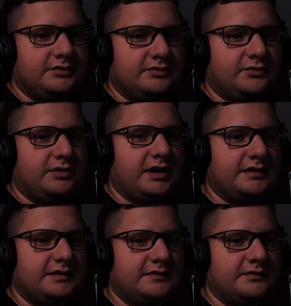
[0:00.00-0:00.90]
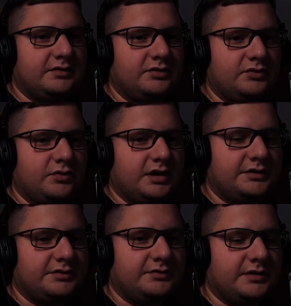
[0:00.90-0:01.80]
to
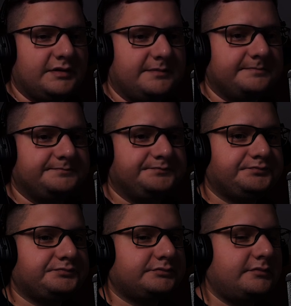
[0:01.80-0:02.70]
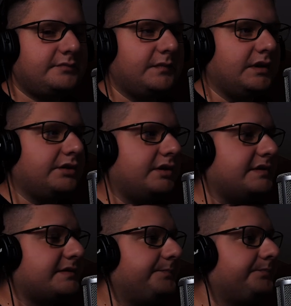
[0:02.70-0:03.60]
-220
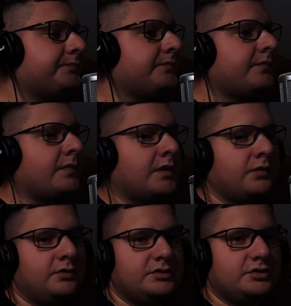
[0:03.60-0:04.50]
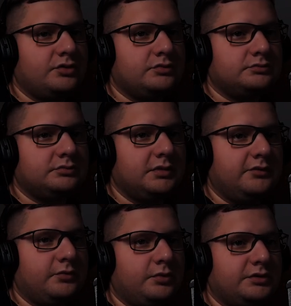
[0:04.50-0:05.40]
degrees. So if
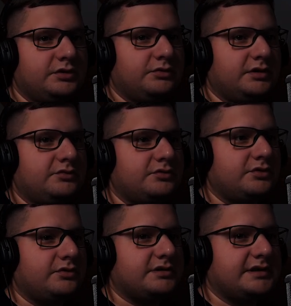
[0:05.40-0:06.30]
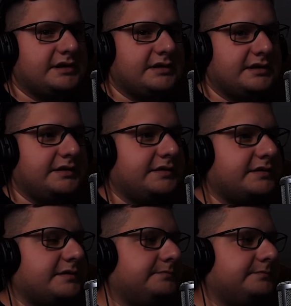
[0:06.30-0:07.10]
you want, you can use those exact settings.